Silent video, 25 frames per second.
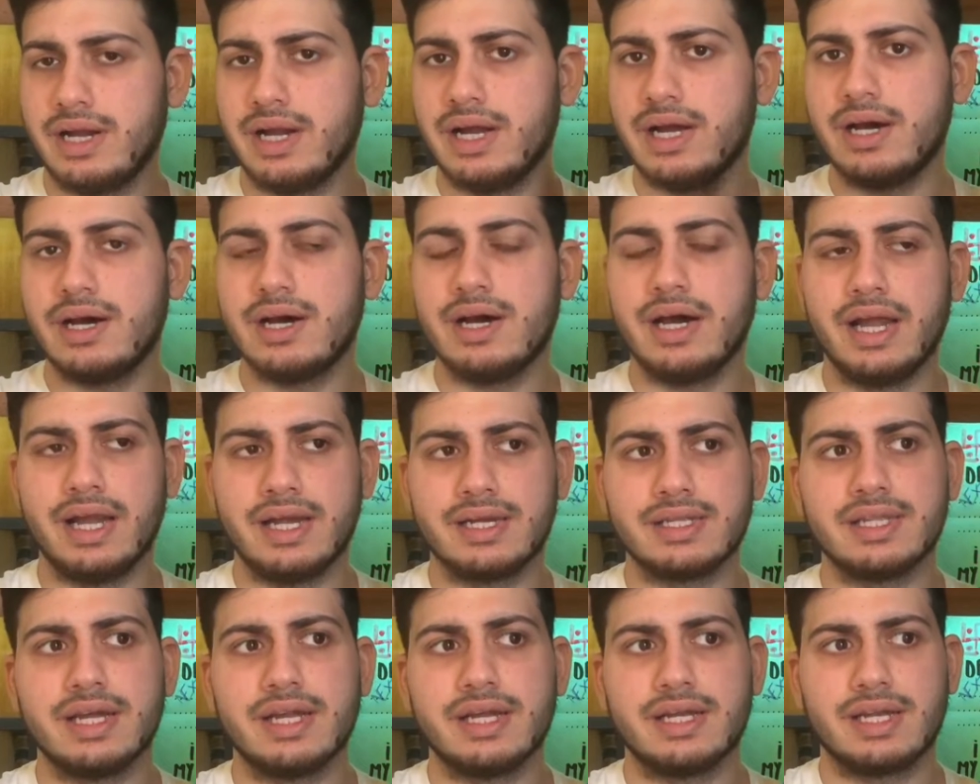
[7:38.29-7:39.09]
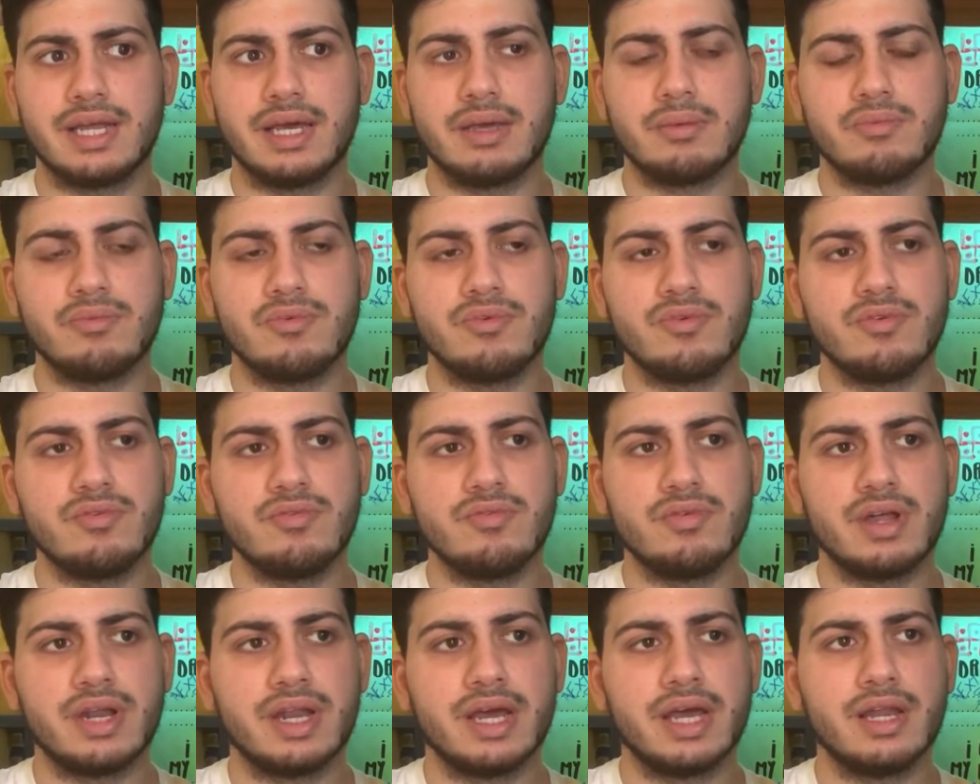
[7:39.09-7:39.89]
uh, at that time
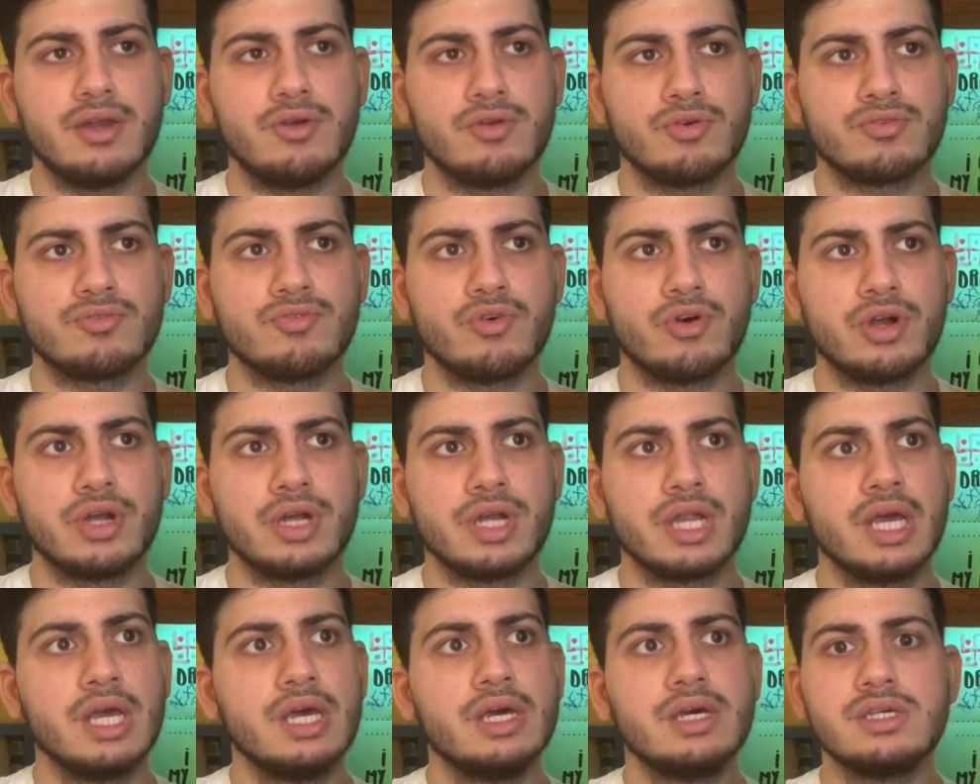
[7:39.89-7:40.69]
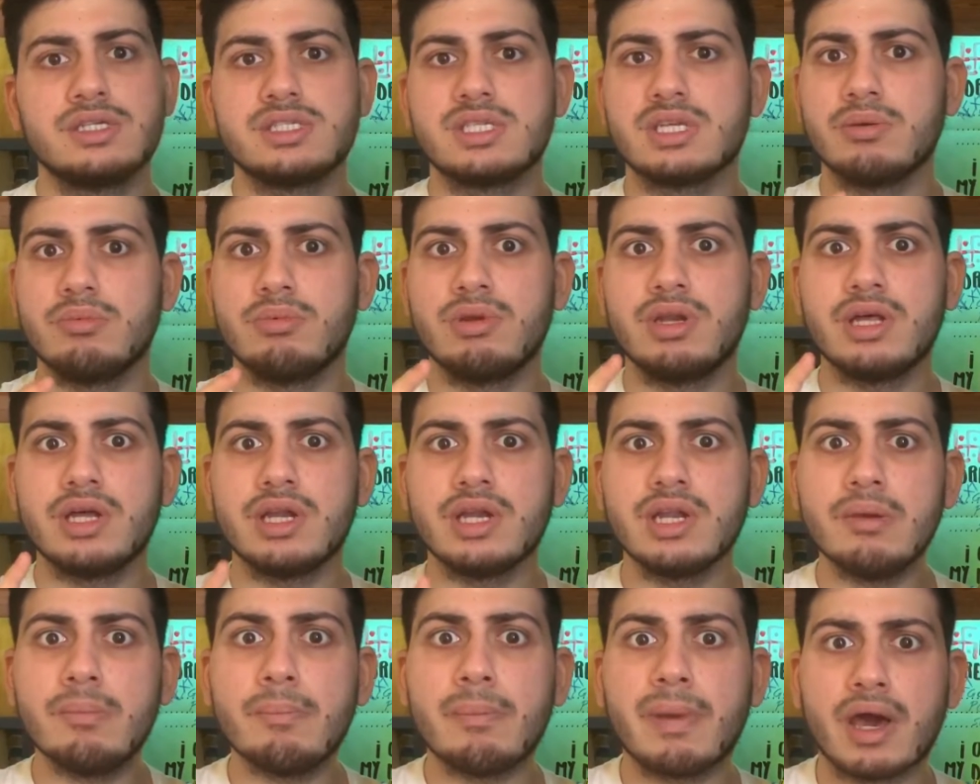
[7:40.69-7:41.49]
when i looked for it
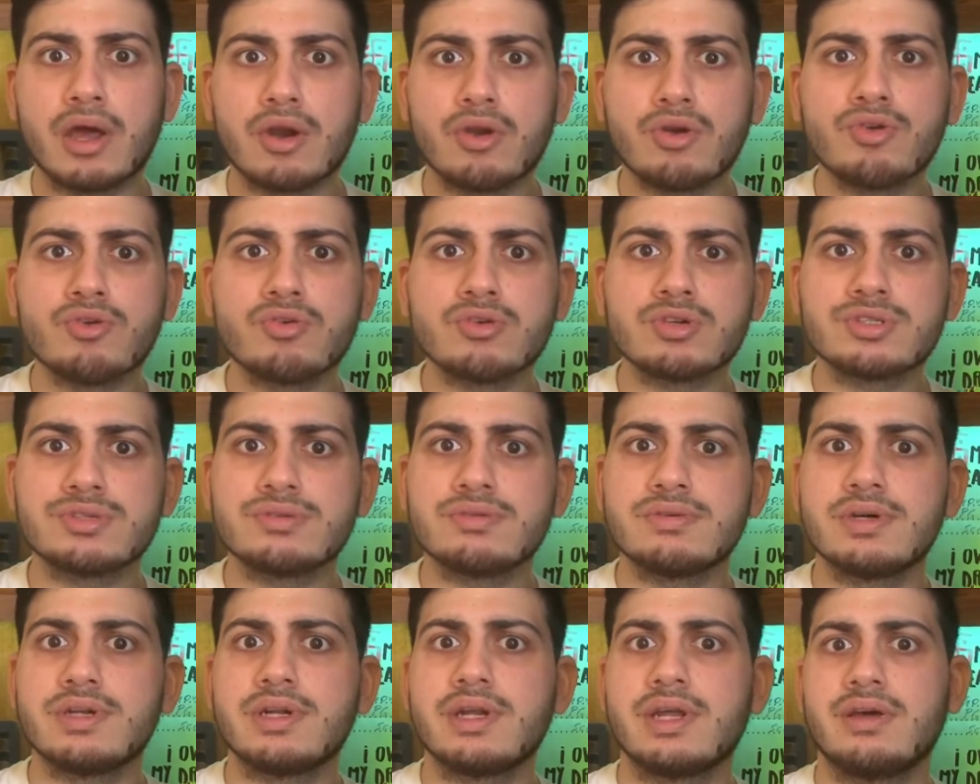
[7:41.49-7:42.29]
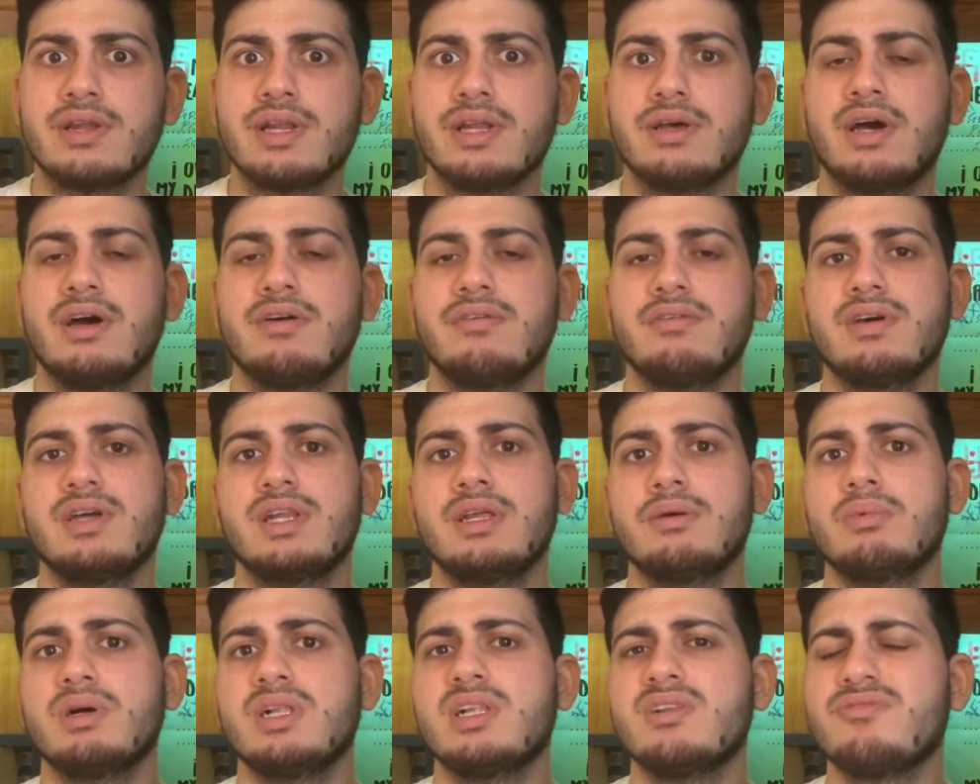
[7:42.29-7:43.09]
similarly marrow notes were
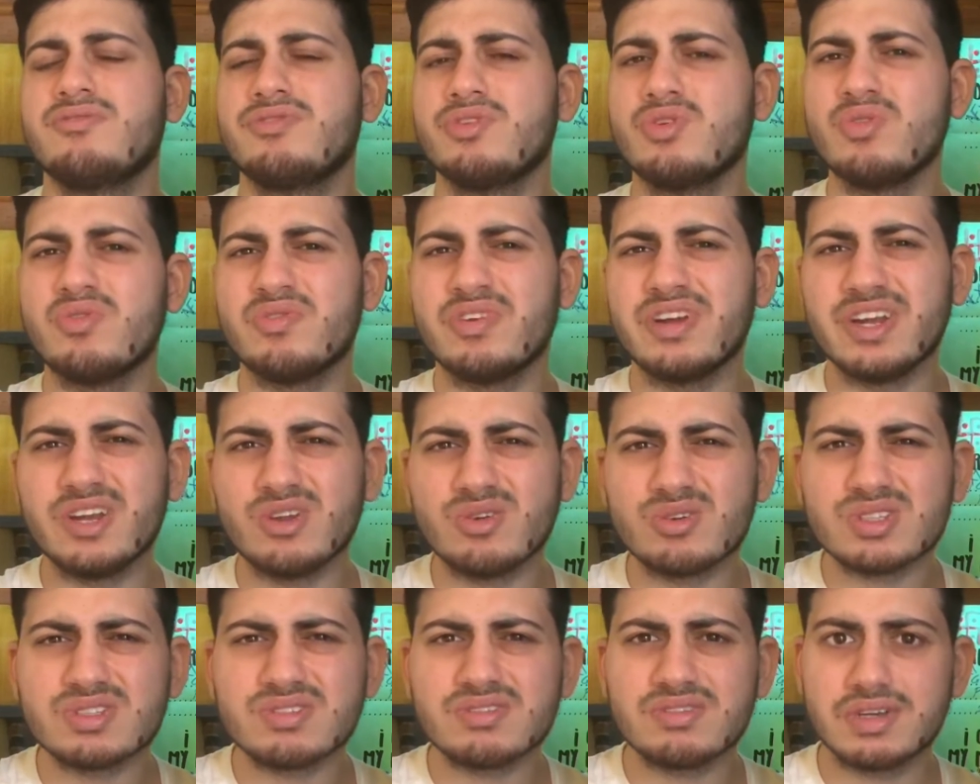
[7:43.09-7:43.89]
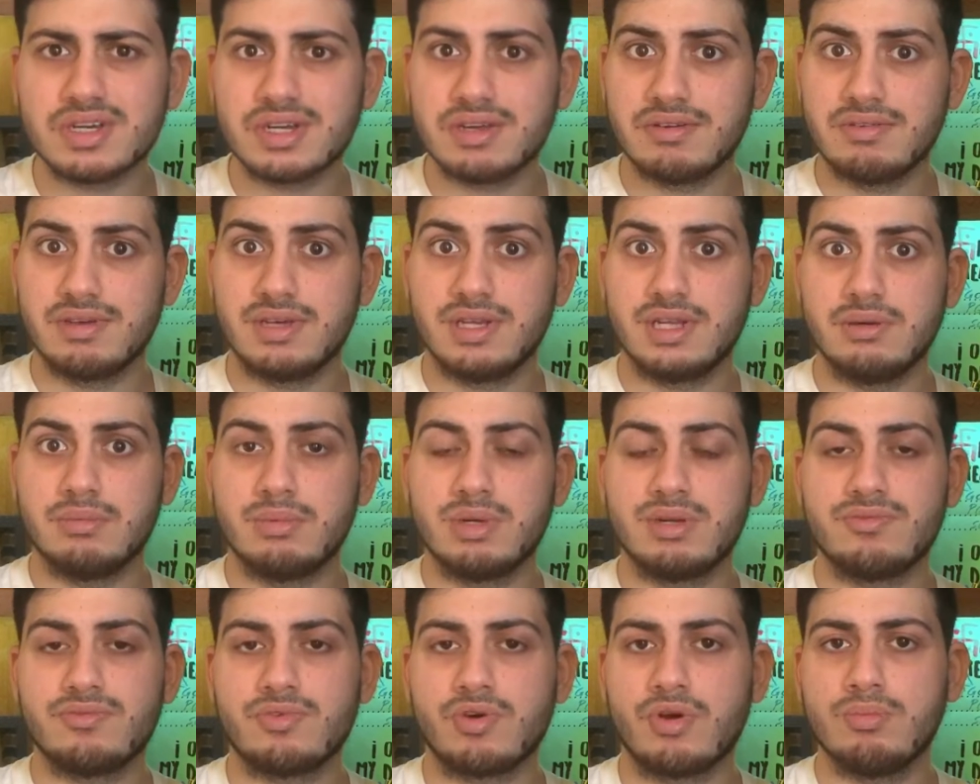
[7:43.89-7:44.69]
available few videos were
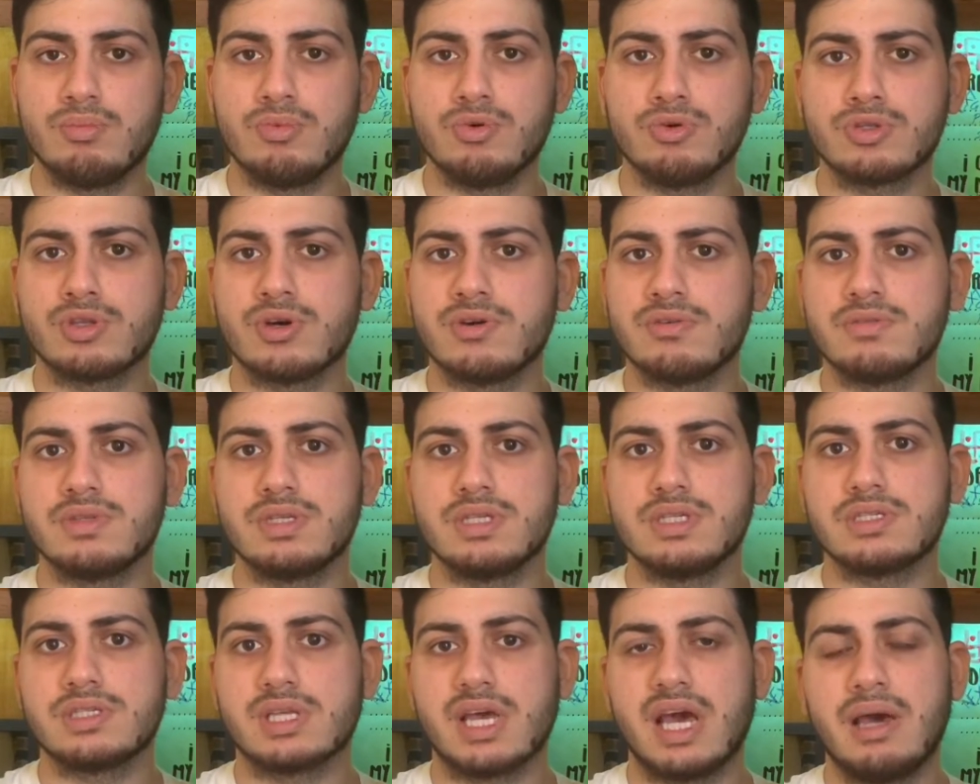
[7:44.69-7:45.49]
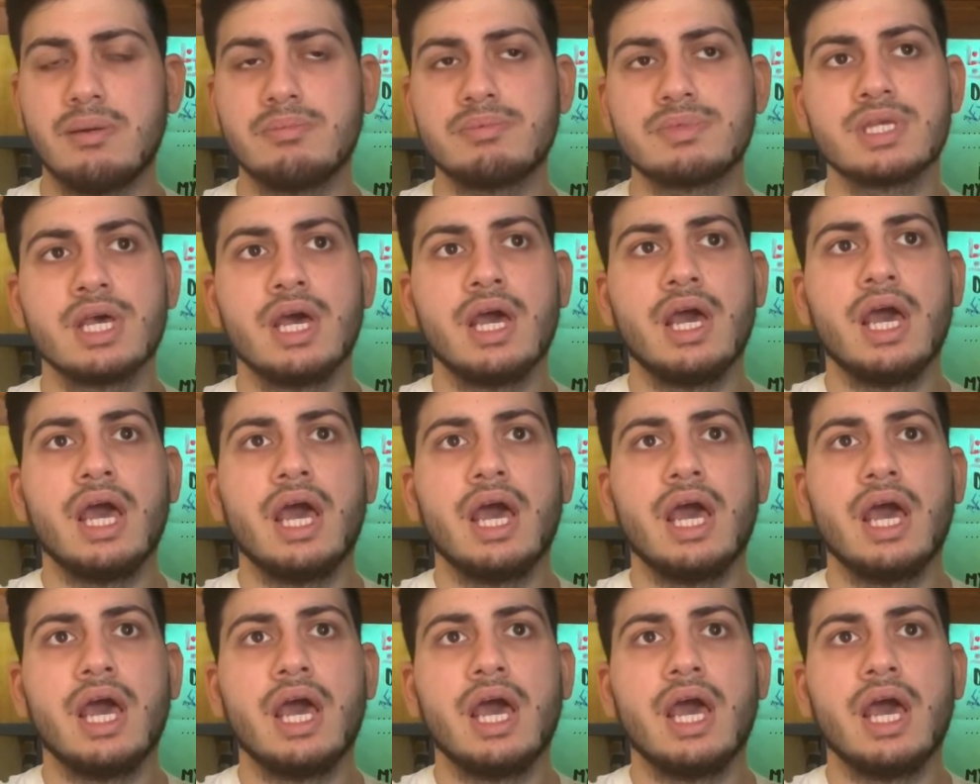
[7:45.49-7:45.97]
available from both of these apps